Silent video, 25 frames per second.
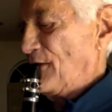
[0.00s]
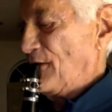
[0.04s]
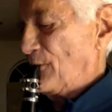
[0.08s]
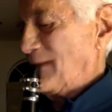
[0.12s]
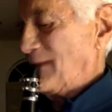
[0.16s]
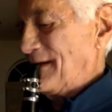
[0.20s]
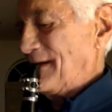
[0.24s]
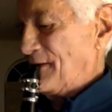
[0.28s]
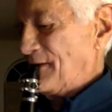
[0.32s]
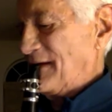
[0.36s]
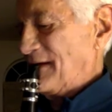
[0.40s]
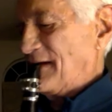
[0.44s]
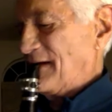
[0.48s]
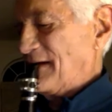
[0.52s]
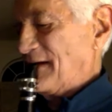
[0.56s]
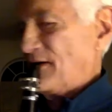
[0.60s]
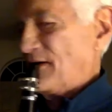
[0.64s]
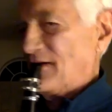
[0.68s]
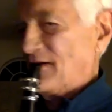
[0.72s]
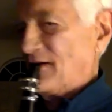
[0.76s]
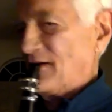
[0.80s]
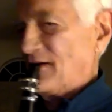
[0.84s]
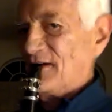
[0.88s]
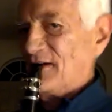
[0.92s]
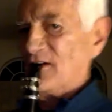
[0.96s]
It's right
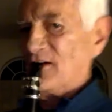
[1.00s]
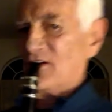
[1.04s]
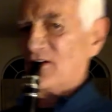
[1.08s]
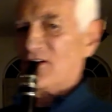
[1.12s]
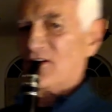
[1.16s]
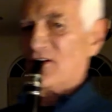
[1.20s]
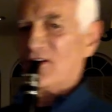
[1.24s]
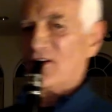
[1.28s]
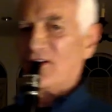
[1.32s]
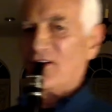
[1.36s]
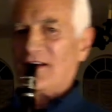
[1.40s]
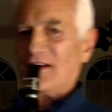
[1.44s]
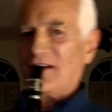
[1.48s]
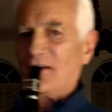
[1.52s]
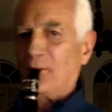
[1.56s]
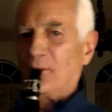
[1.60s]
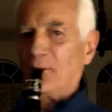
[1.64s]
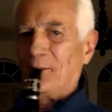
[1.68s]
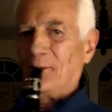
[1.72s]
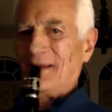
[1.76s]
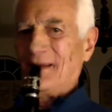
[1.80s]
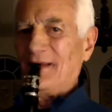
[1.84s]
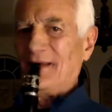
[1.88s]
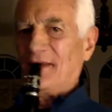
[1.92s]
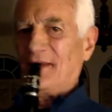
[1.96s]
down on his,
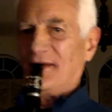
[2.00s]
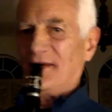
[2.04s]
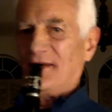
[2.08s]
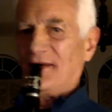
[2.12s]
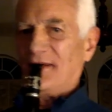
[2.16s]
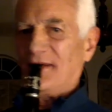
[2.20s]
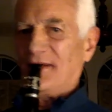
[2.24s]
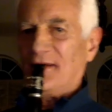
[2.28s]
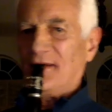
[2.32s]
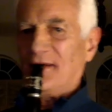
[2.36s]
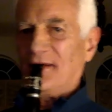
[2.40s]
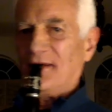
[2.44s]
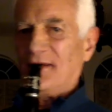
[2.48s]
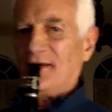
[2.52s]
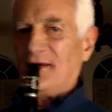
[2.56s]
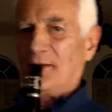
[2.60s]
son's belly.